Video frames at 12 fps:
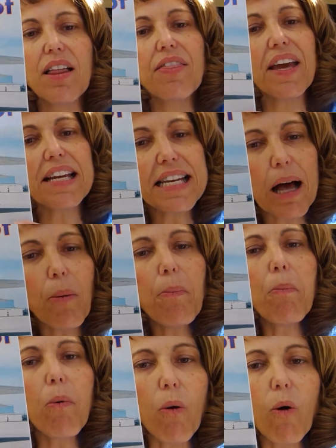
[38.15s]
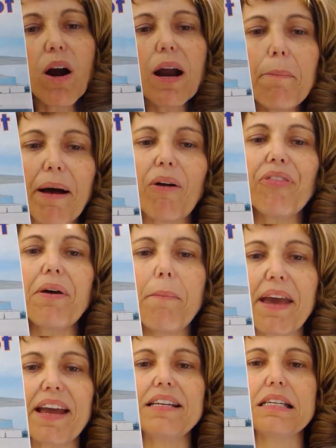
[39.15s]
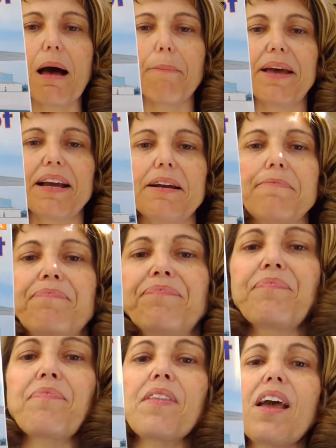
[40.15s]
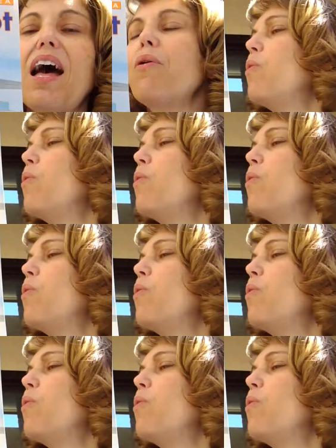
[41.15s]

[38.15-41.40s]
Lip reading: They tell more about the main topic. I